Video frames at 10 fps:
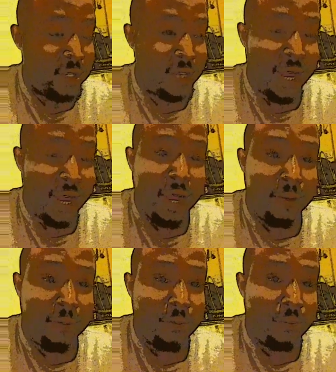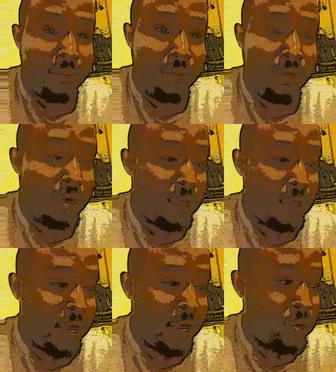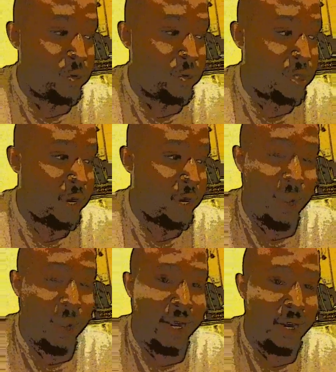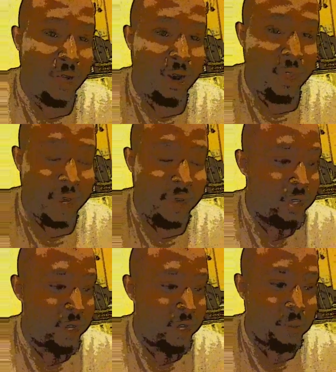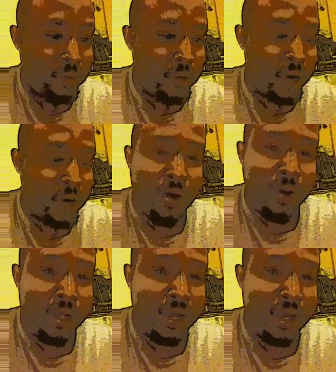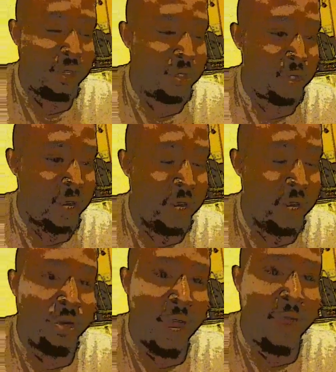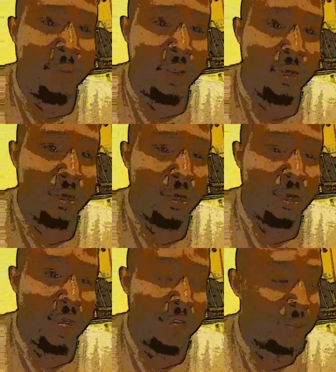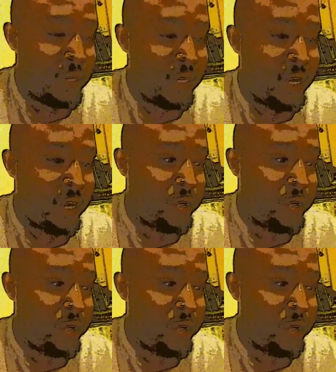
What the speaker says: set up. You know, they know who's going to win and all of that shit before they go in there. It's entertainment. That's what they tell